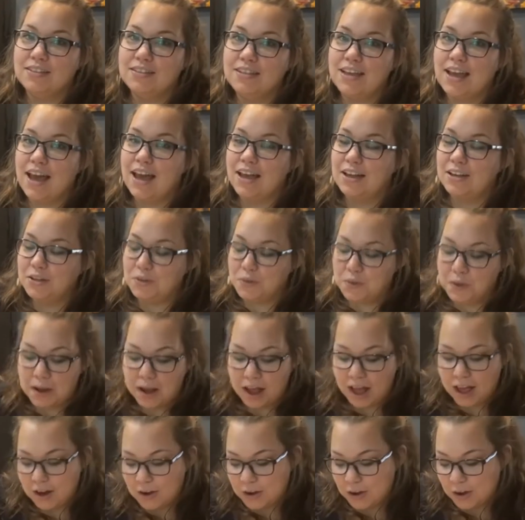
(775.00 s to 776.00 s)
add to it.
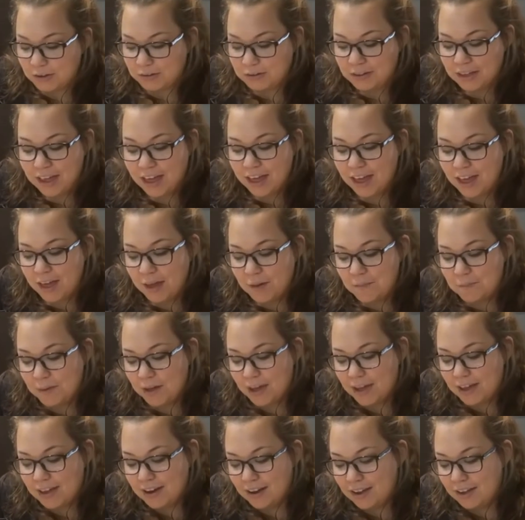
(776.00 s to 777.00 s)
I don't know.
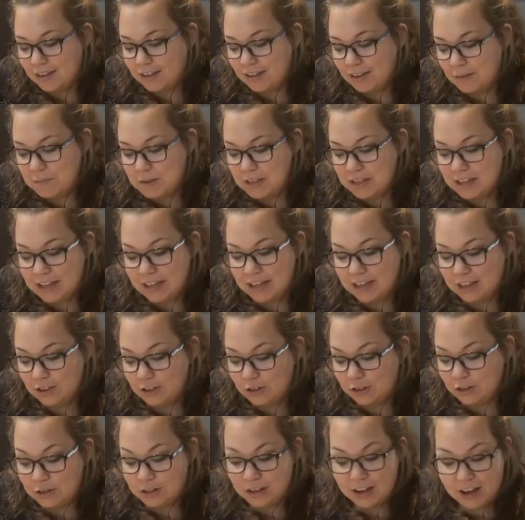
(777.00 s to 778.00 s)
But, I mean, like, it
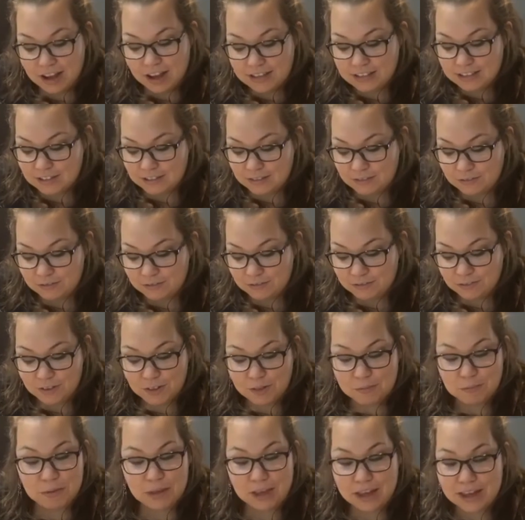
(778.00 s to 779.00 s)
looked nice for the
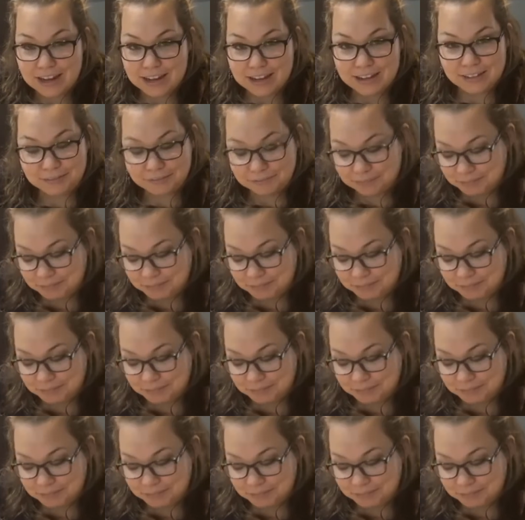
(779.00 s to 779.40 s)
plating.